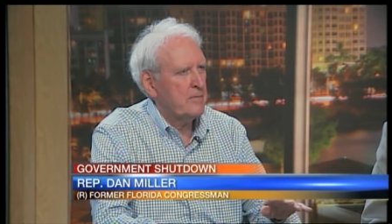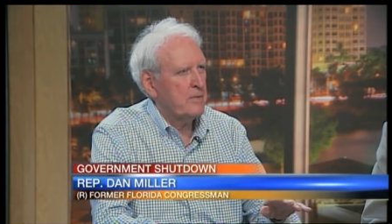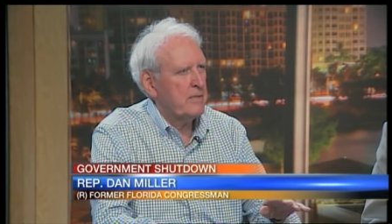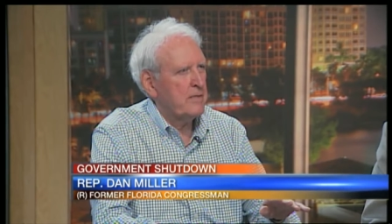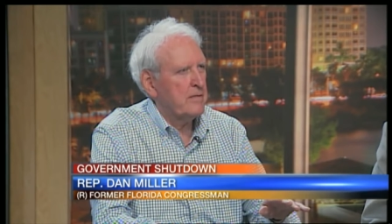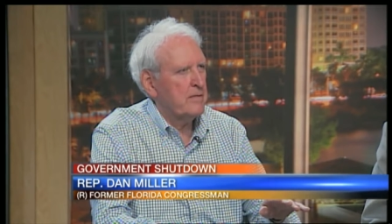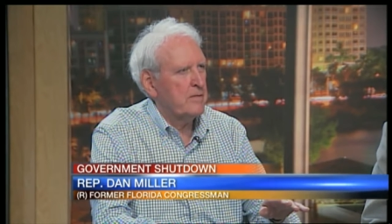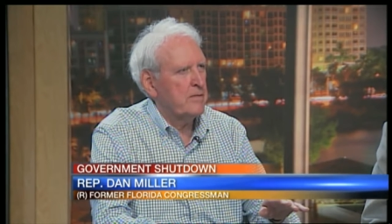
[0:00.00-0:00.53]

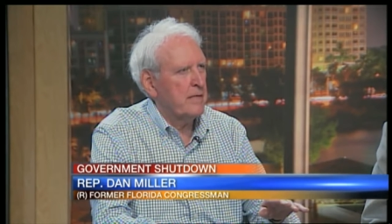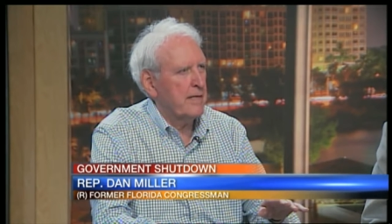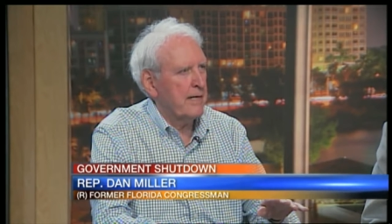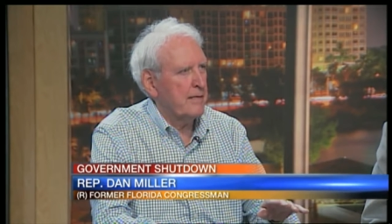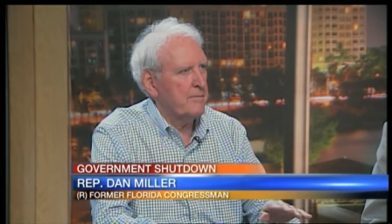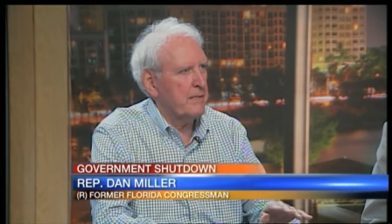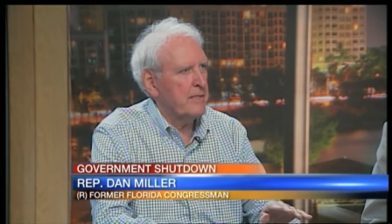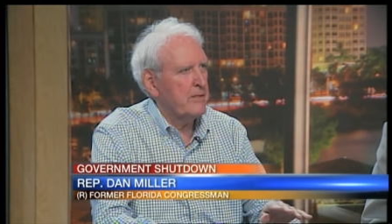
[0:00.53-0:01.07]
was using a
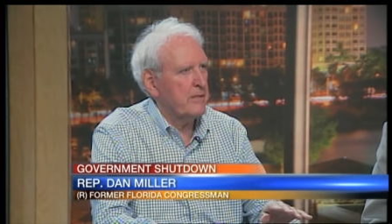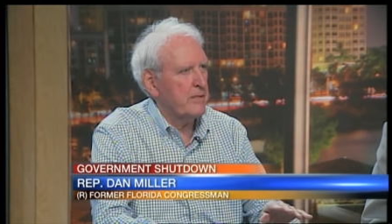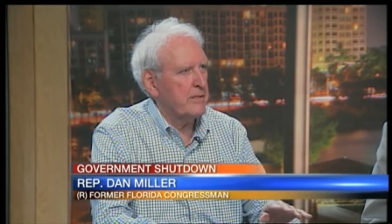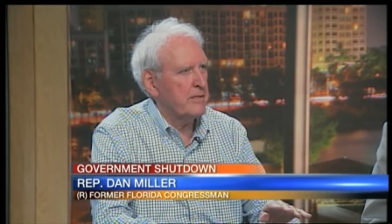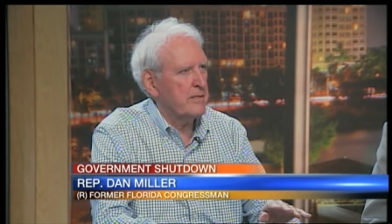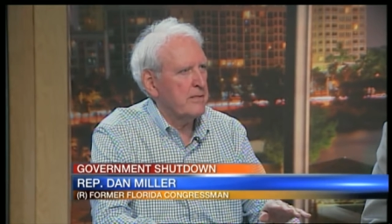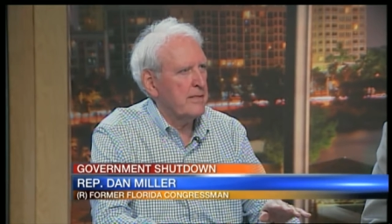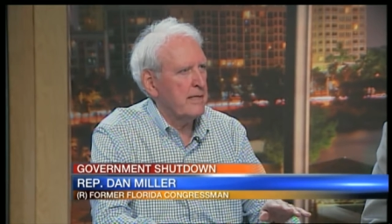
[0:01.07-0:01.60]
lot of
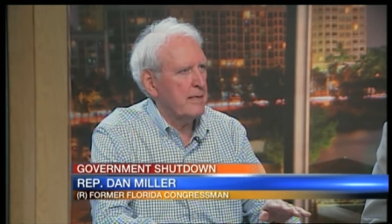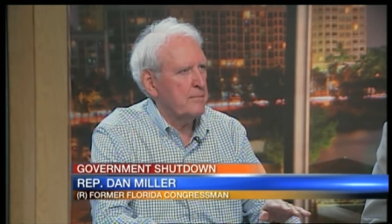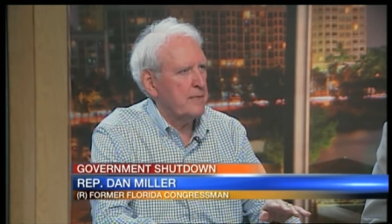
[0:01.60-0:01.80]
interns uh,